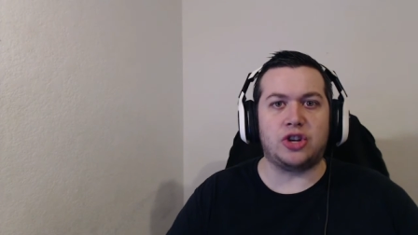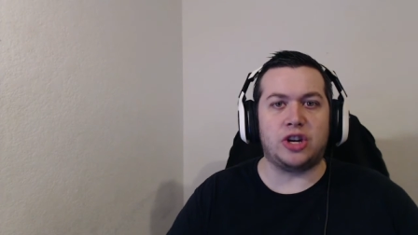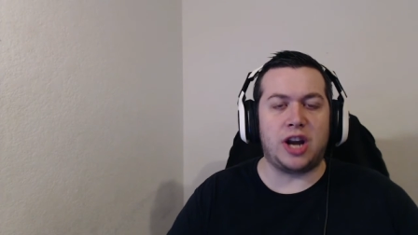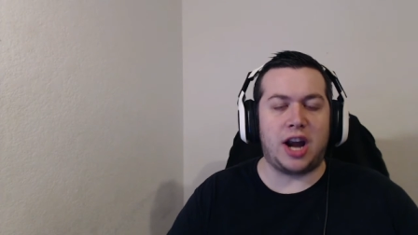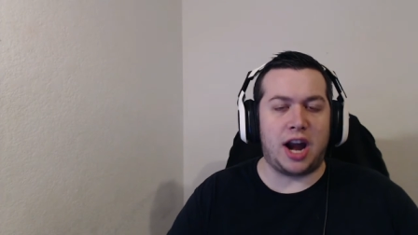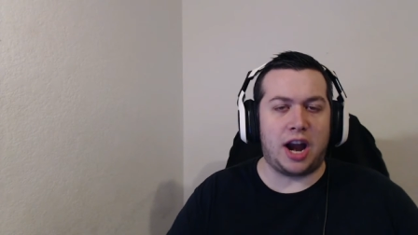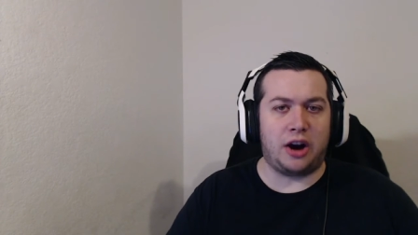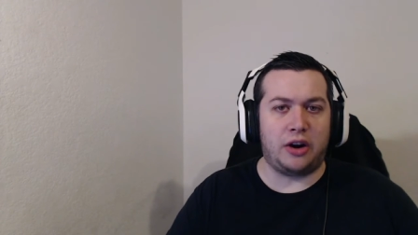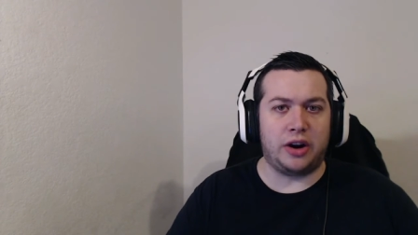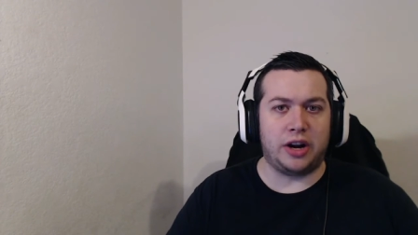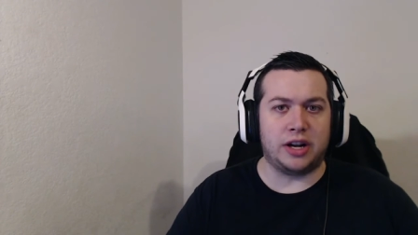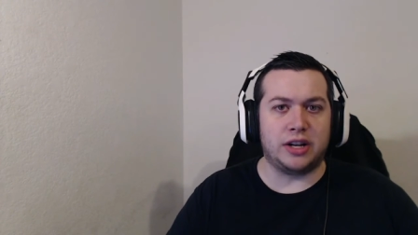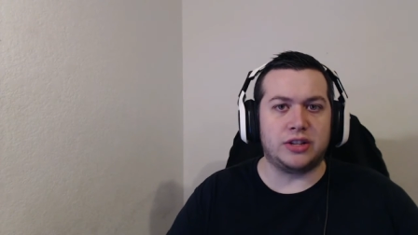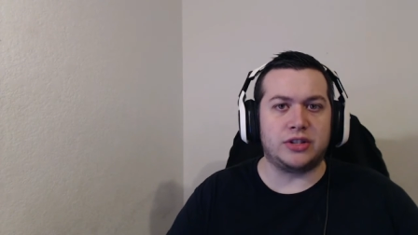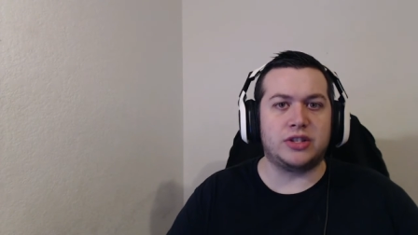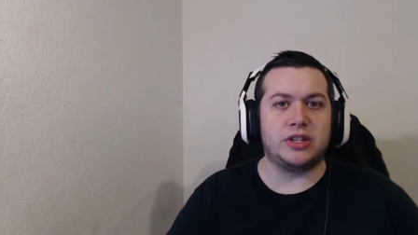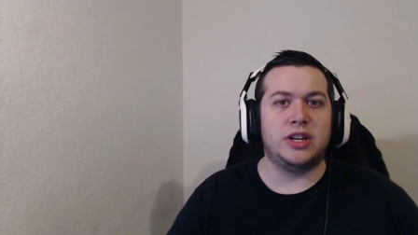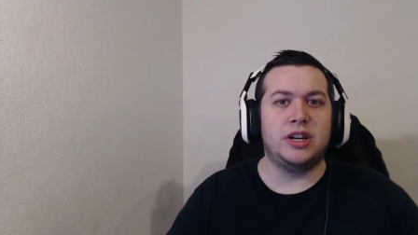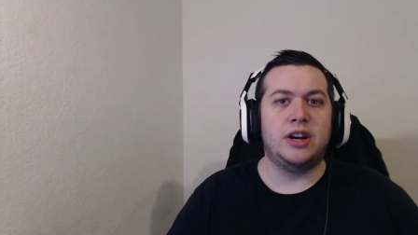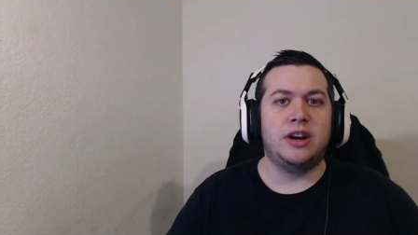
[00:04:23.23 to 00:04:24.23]
areas
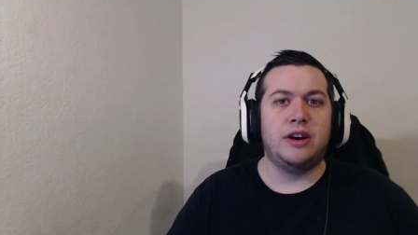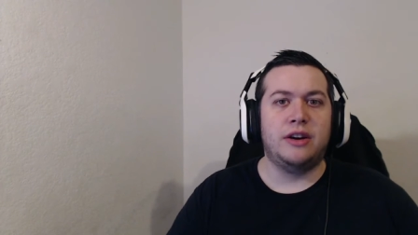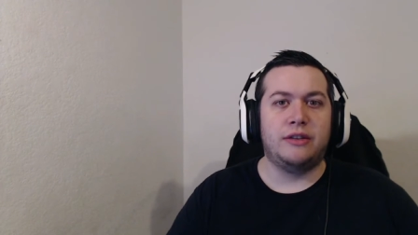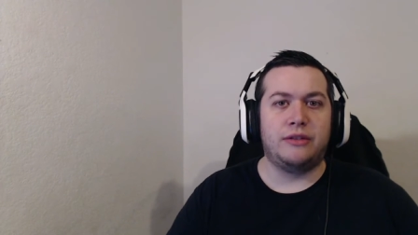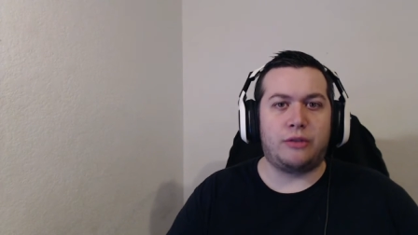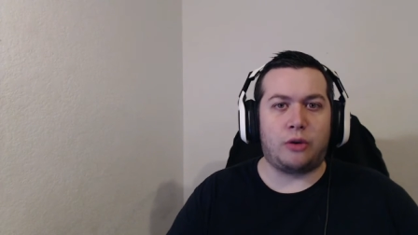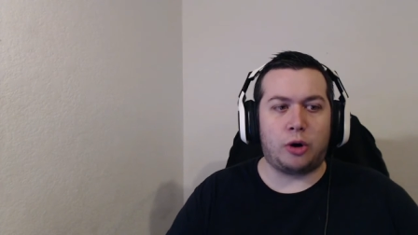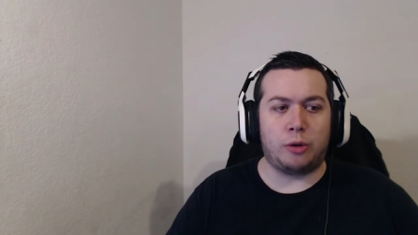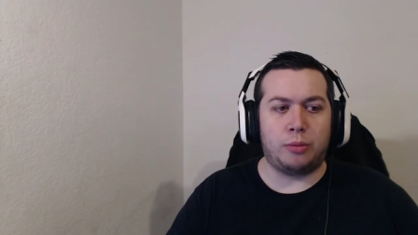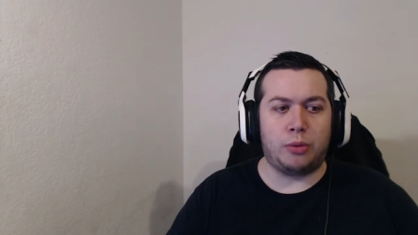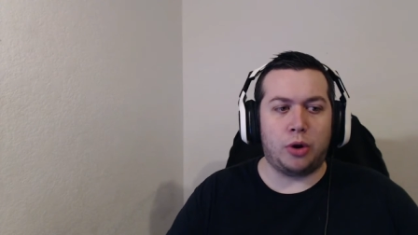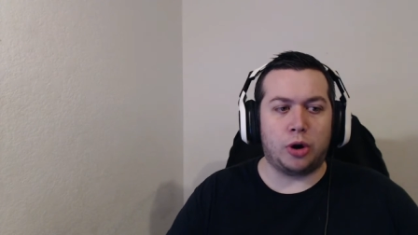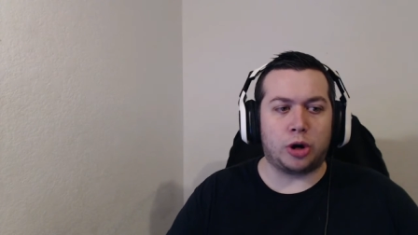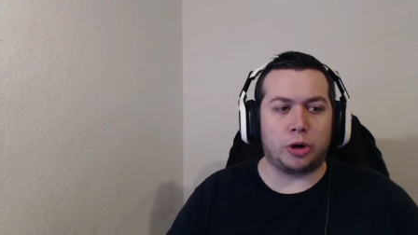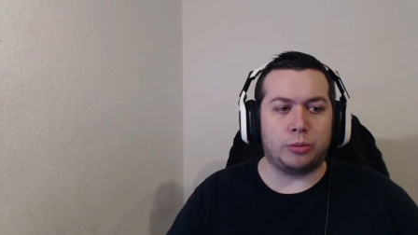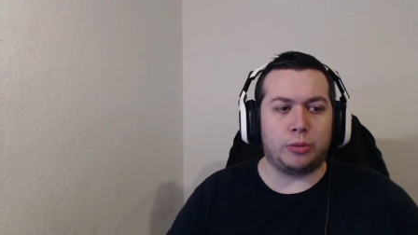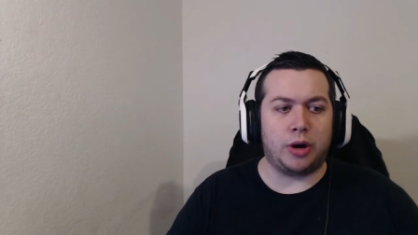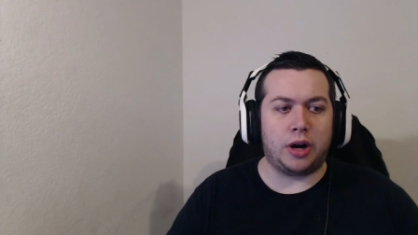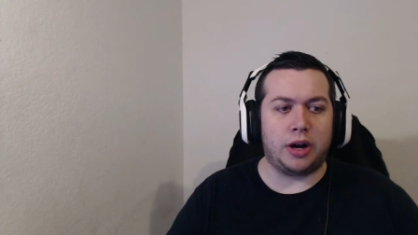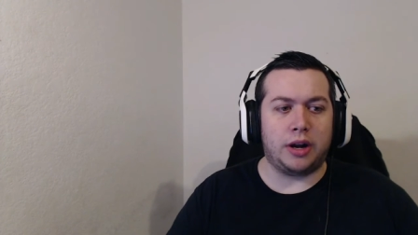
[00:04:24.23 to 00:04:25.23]
for
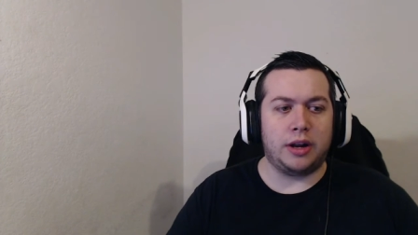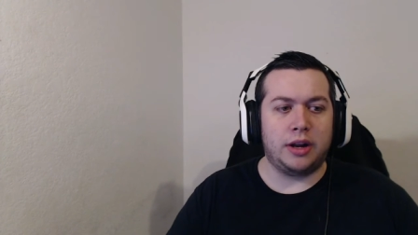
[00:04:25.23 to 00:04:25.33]
Pokemon.